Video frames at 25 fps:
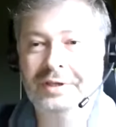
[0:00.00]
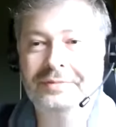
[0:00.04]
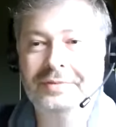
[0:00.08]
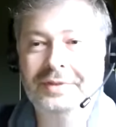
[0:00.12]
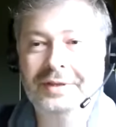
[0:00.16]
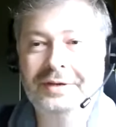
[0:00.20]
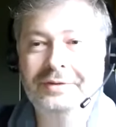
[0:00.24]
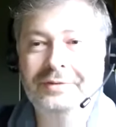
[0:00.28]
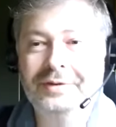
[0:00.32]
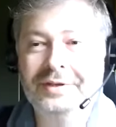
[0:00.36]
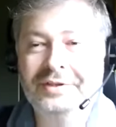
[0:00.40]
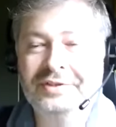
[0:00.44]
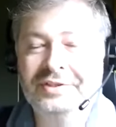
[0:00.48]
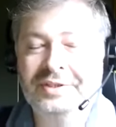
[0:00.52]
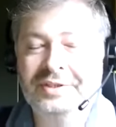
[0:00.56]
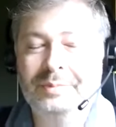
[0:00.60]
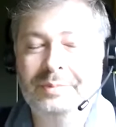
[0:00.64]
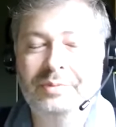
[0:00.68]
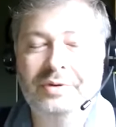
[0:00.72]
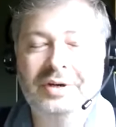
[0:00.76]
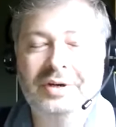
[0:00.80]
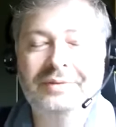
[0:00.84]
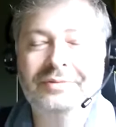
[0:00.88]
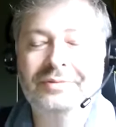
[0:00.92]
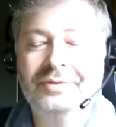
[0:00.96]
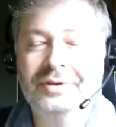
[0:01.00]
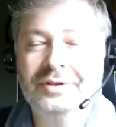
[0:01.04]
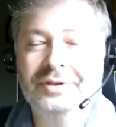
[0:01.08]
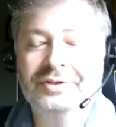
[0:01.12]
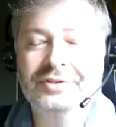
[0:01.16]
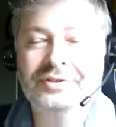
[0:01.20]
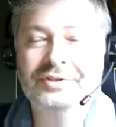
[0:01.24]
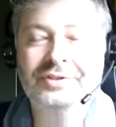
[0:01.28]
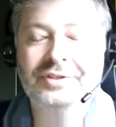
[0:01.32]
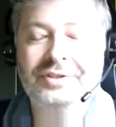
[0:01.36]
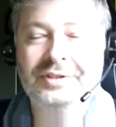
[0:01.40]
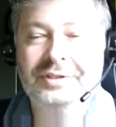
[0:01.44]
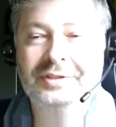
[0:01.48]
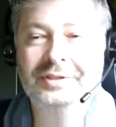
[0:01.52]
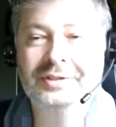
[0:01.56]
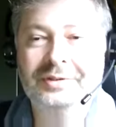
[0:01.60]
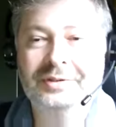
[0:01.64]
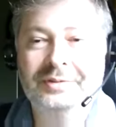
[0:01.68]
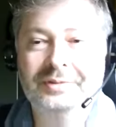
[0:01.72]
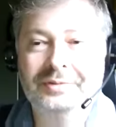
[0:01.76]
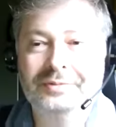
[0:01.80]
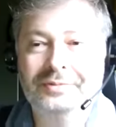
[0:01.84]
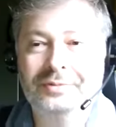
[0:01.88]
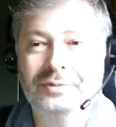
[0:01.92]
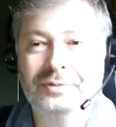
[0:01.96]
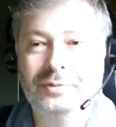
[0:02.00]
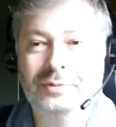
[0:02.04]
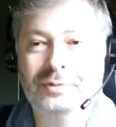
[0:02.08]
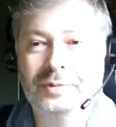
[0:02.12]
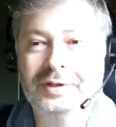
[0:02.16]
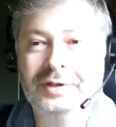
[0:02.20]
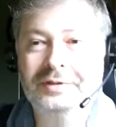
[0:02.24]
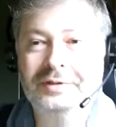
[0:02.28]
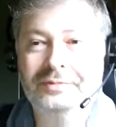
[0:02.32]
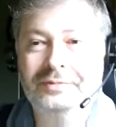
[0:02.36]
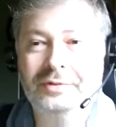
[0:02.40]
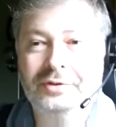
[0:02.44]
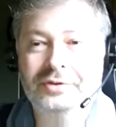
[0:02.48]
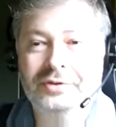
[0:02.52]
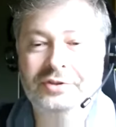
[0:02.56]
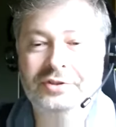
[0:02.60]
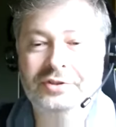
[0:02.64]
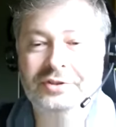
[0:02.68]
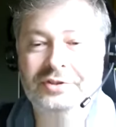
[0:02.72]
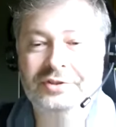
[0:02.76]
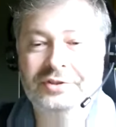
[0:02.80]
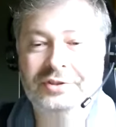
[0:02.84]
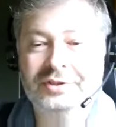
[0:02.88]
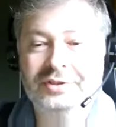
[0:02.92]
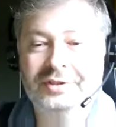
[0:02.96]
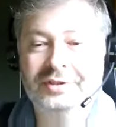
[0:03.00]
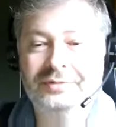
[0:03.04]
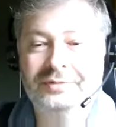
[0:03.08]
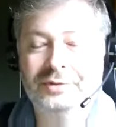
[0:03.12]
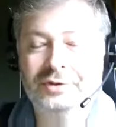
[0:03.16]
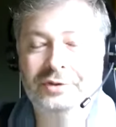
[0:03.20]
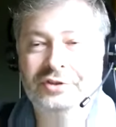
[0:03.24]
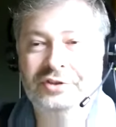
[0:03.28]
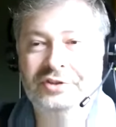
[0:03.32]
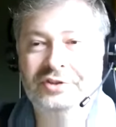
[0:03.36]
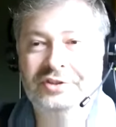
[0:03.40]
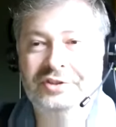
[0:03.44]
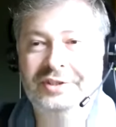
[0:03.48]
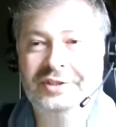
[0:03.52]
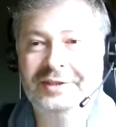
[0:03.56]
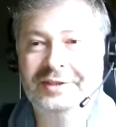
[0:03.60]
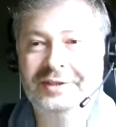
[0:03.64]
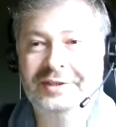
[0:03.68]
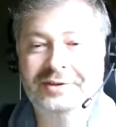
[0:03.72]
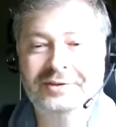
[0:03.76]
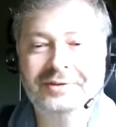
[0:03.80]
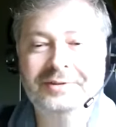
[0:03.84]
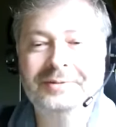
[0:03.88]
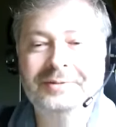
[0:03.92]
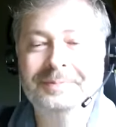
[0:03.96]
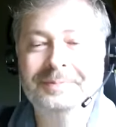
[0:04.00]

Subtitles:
there is a preference for one versus another?